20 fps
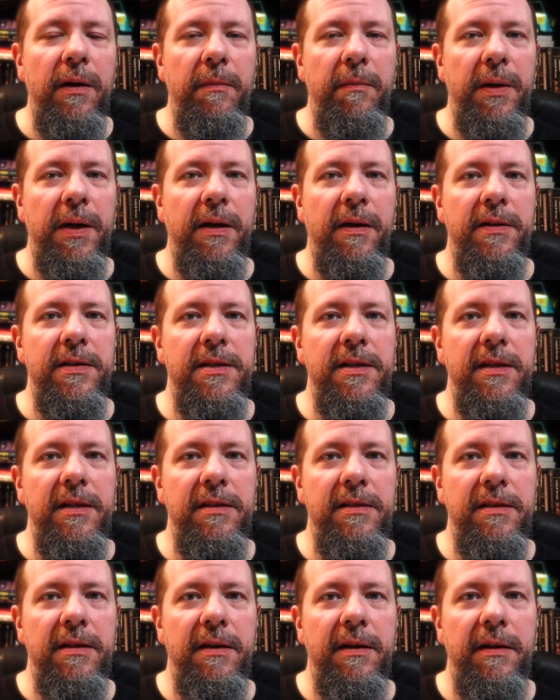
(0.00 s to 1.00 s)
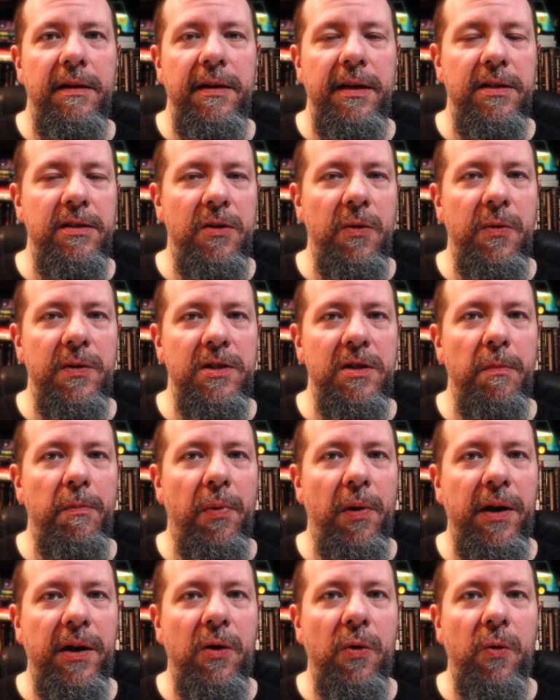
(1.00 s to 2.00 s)
because he's doing some
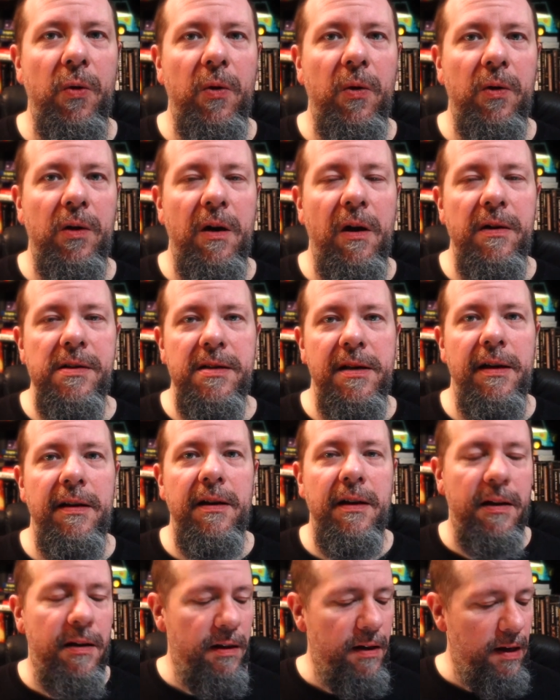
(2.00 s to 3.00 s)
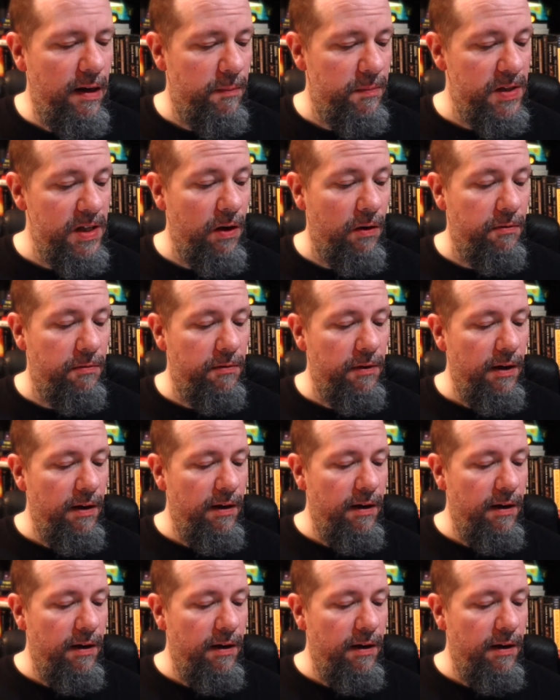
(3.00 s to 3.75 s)
pretty cool content himself.